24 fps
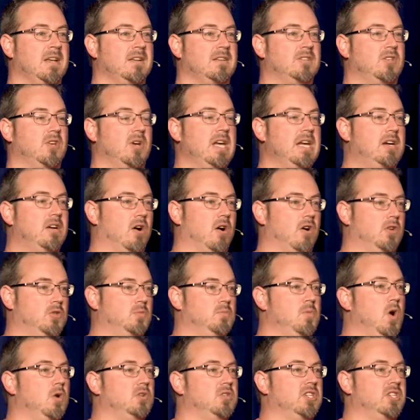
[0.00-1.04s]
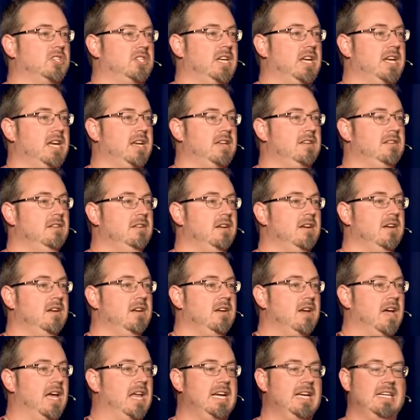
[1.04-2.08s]
So he calls Moses in
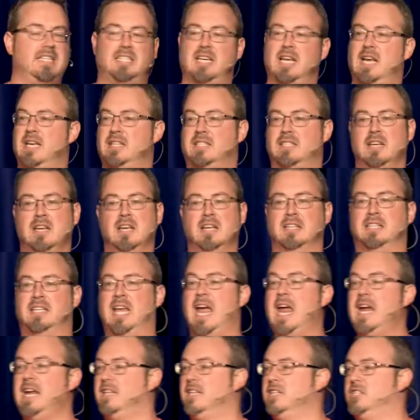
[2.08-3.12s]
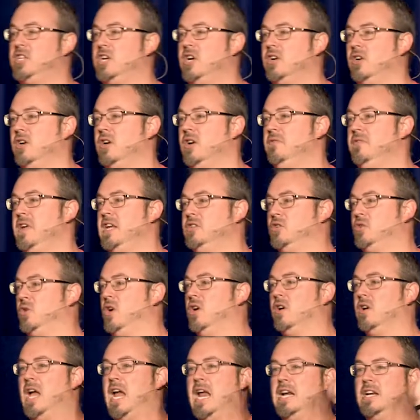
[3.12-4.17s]
and he says, take the children of
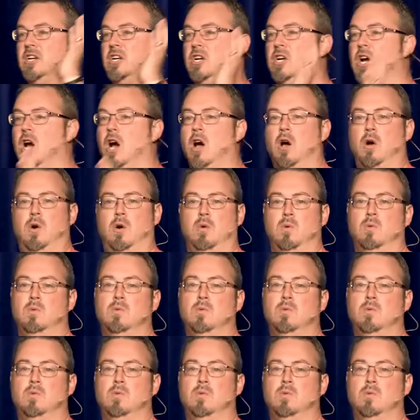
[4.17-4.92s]
Israel and go.